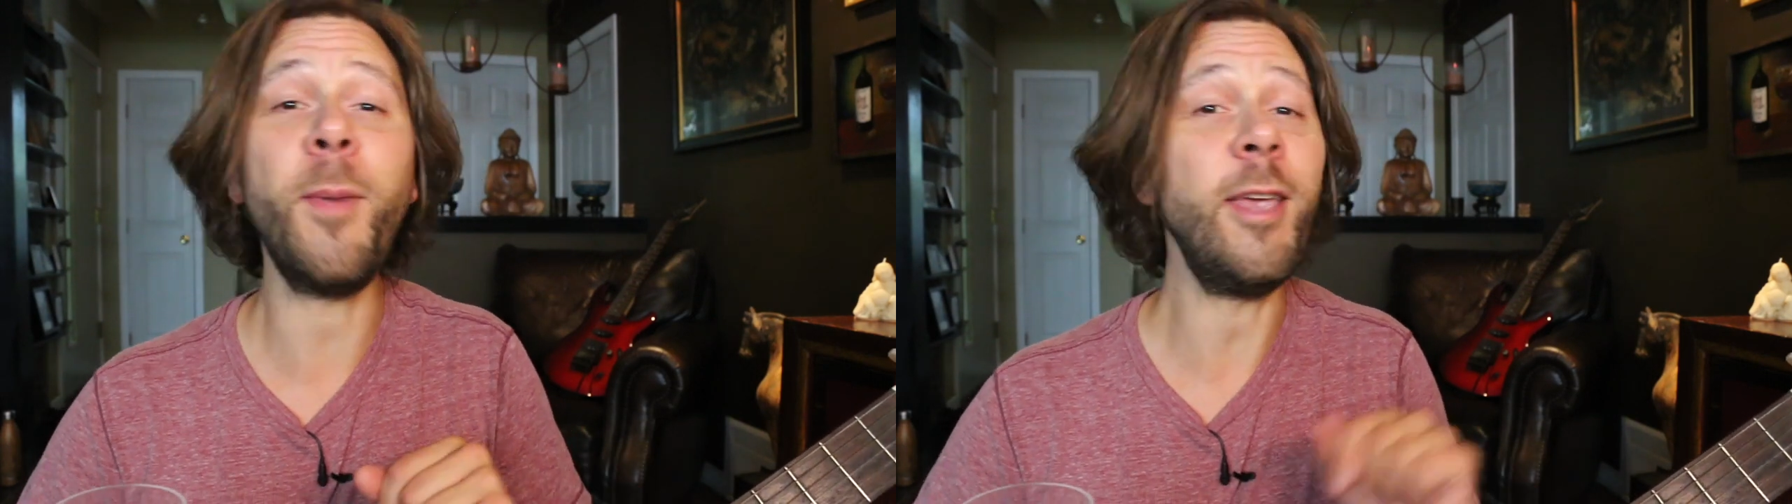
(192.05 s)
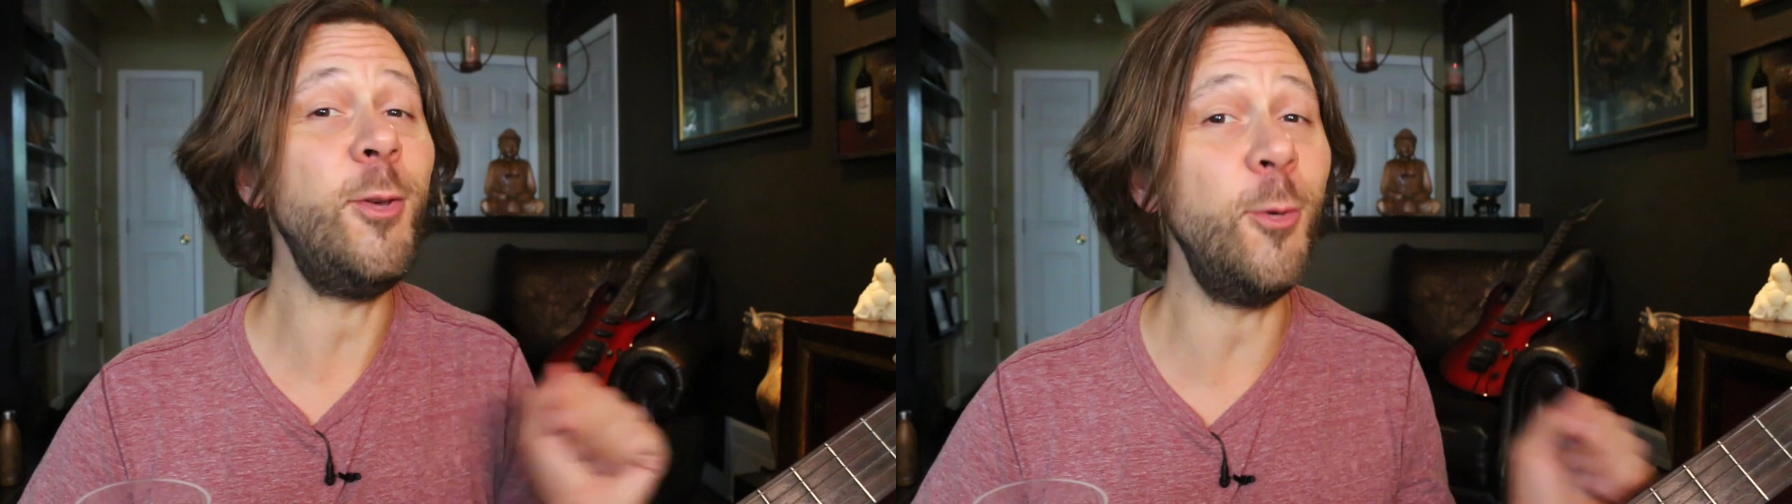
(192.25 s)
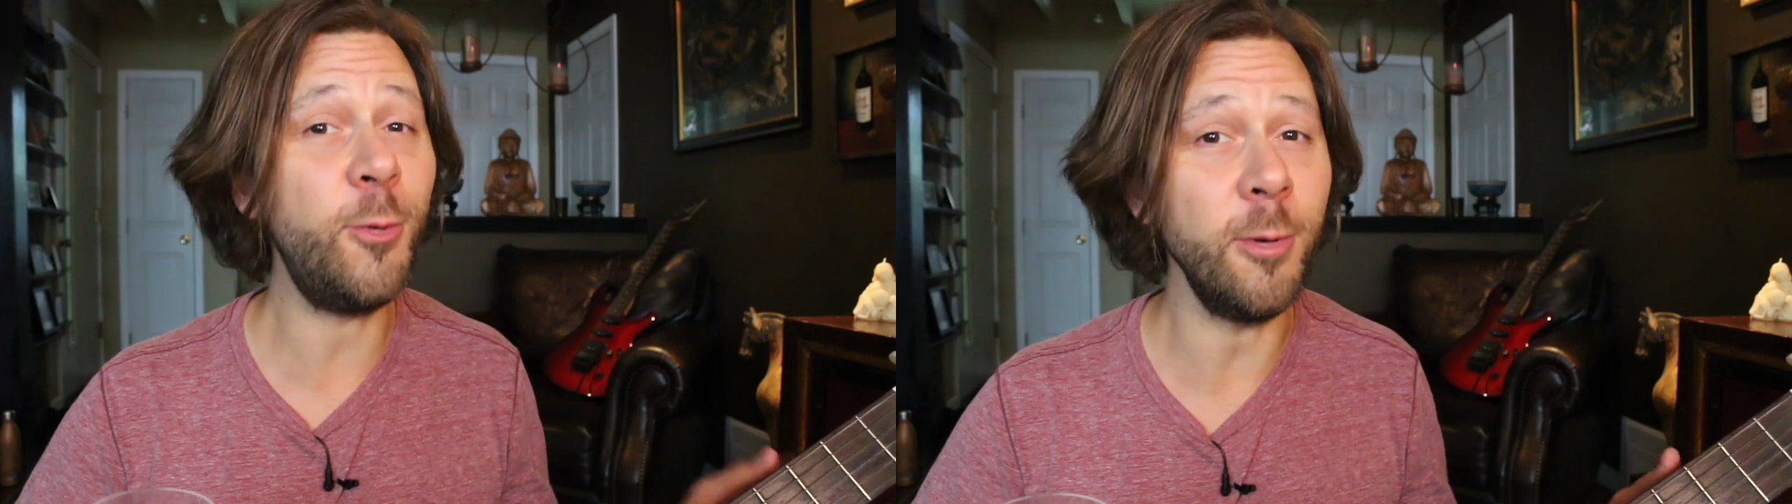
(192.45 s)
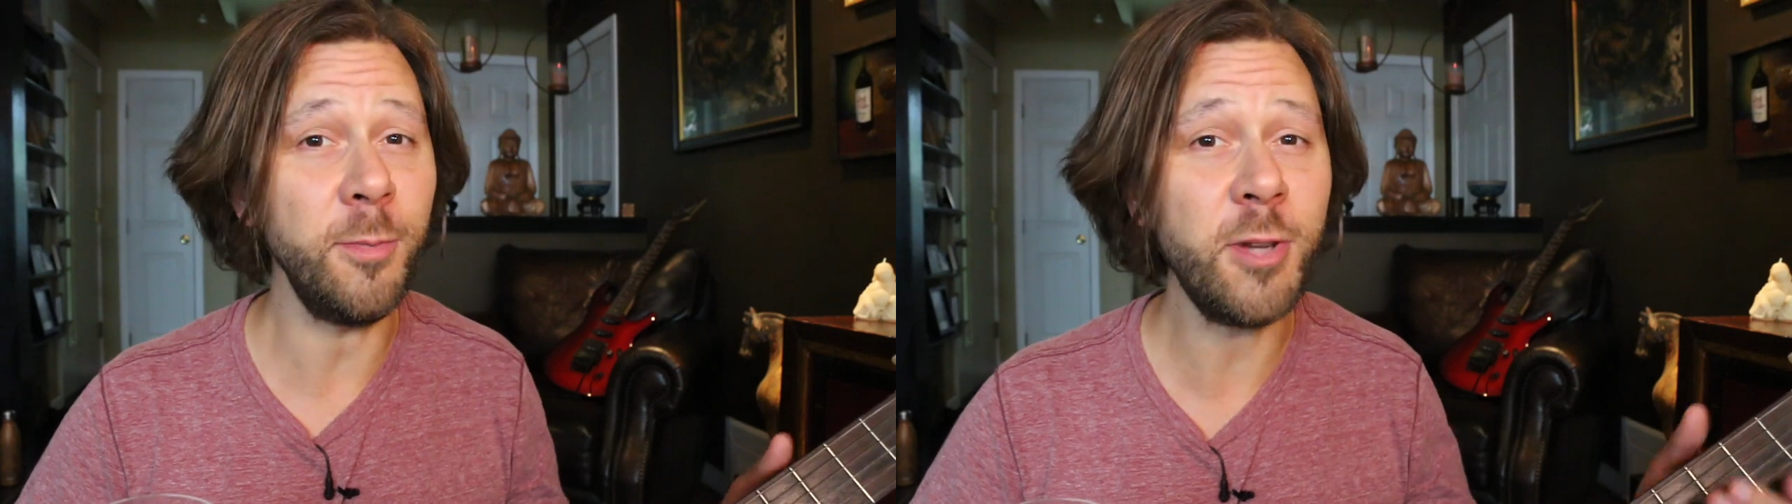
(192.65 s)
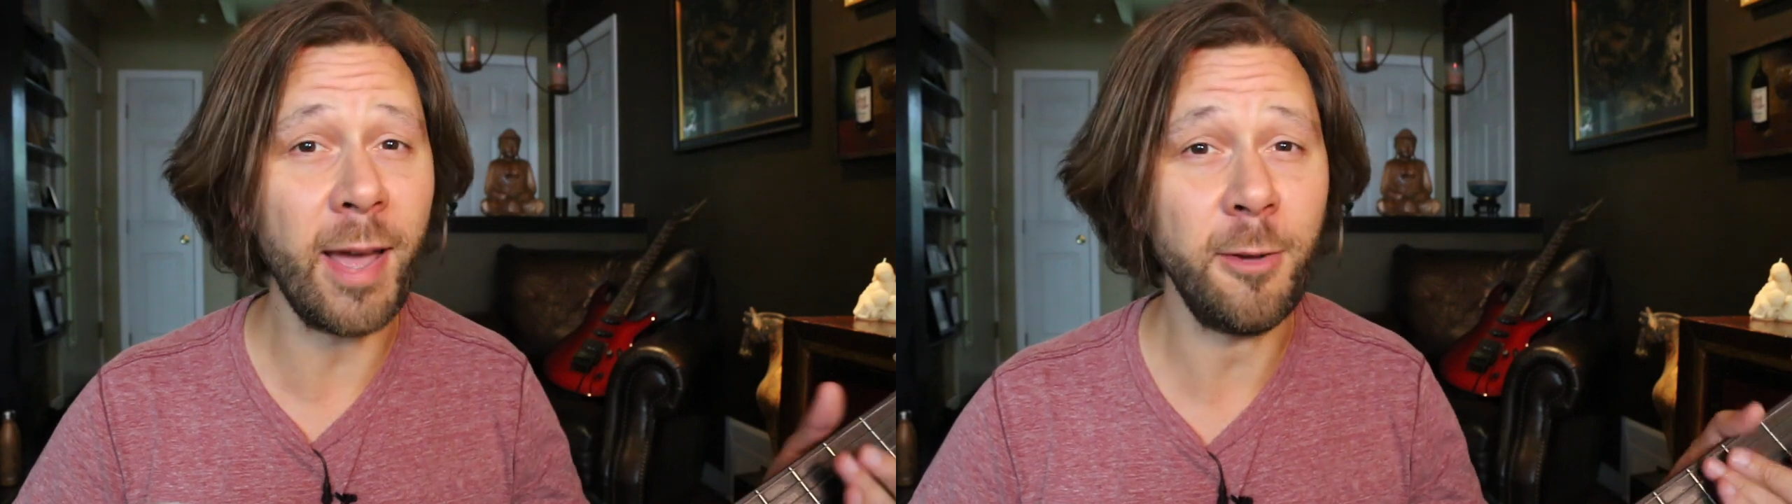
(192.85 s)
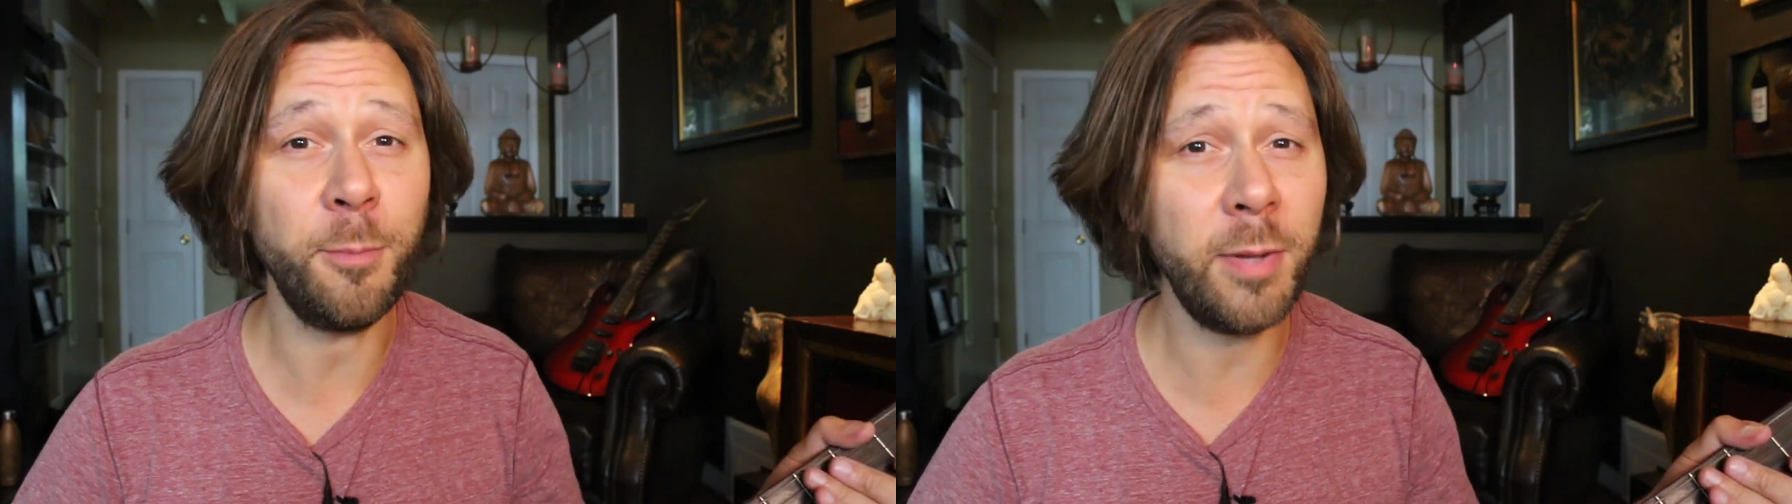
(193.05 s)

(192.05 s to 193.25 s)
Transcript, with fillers: my YouTube channel,